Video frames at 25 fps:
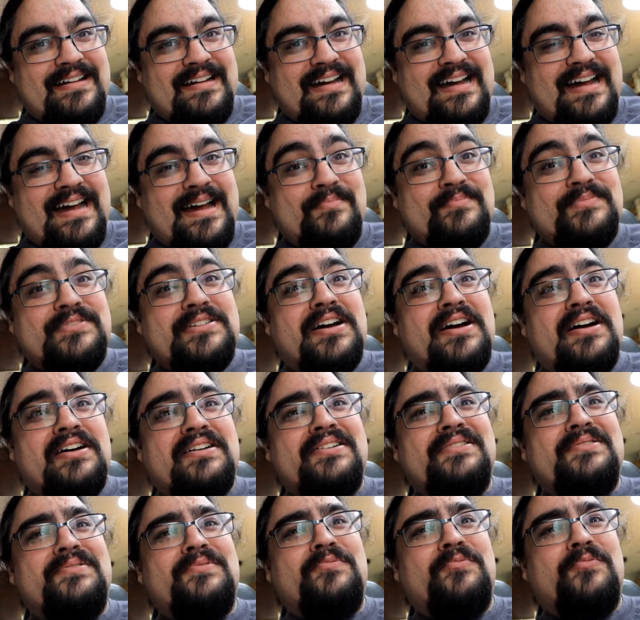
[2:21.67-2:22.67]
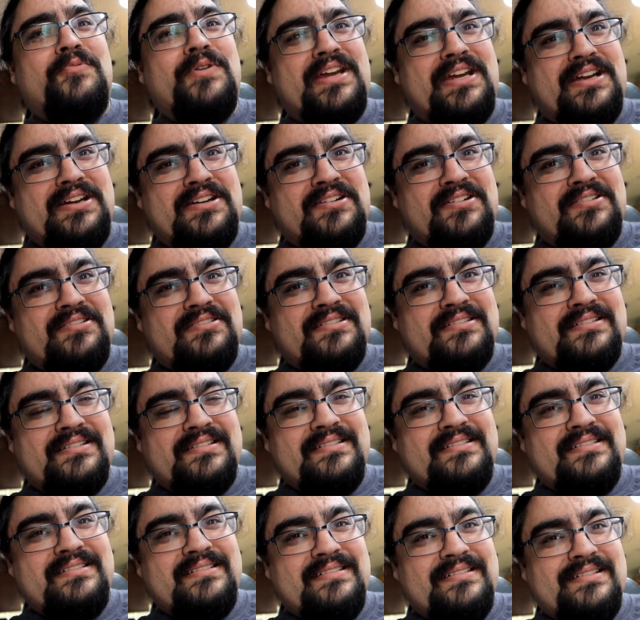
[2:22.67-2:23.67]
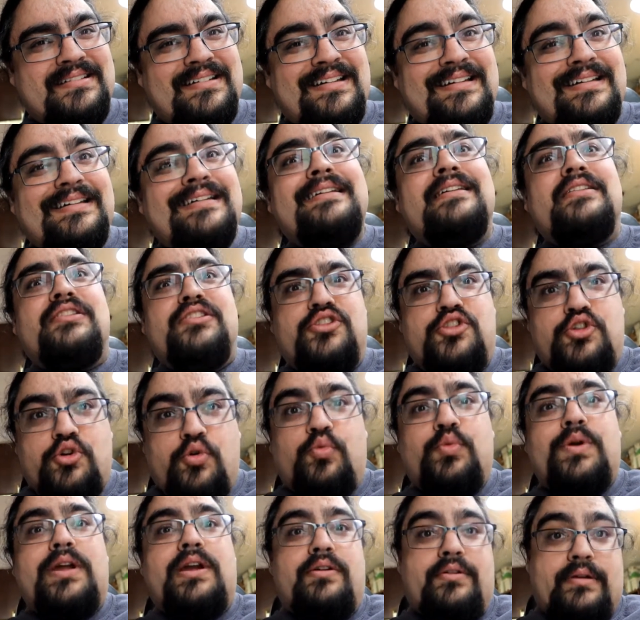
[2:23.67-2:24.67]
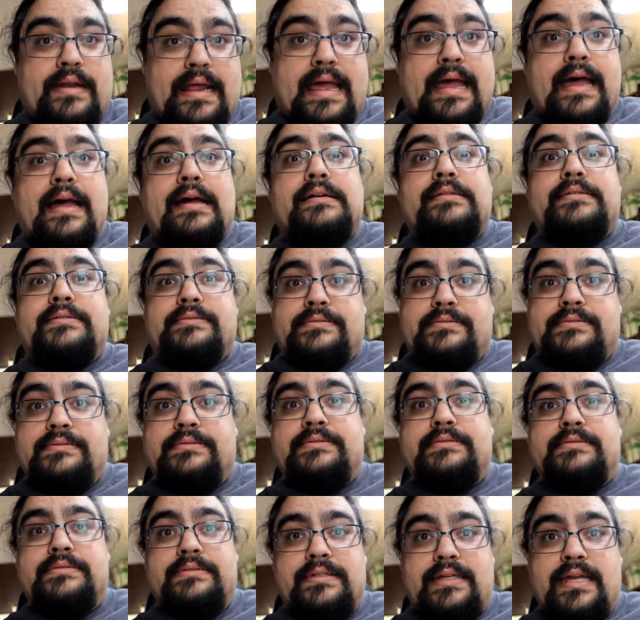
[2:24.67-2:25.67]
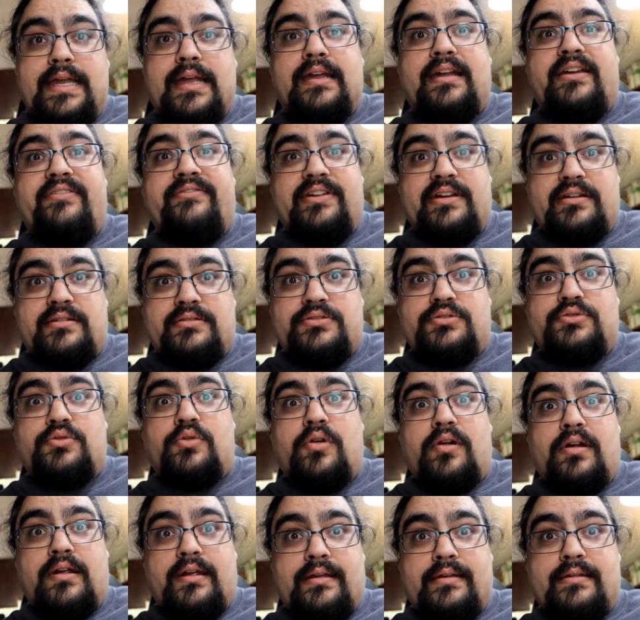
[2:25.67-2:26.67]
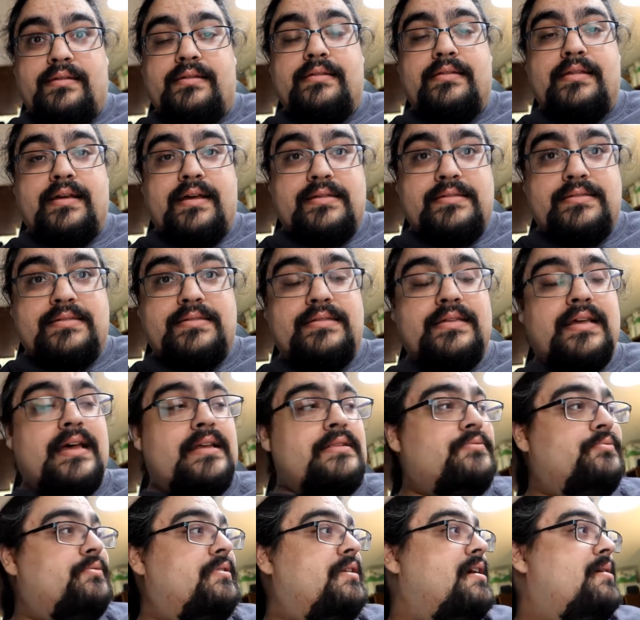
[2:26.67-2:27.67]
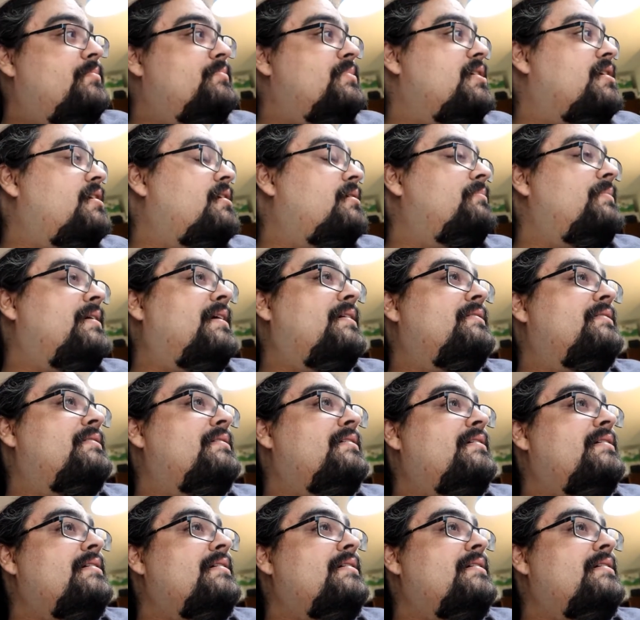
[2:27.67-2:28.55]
I'm talking weird. The Weird Al Yankovic story. That's that's what I'm talking about.